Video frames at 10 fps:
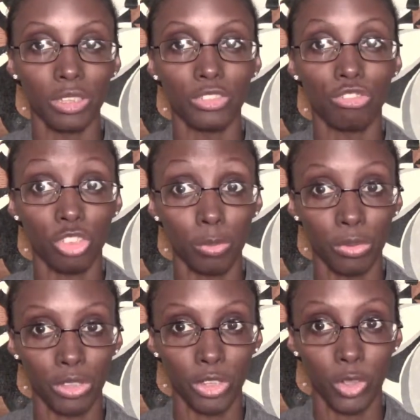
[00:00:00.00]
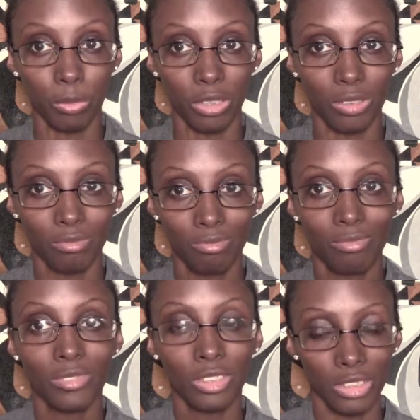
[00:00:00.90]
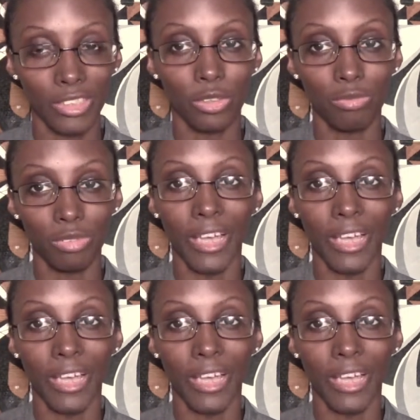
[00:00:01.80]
It's cheaper therapy because I know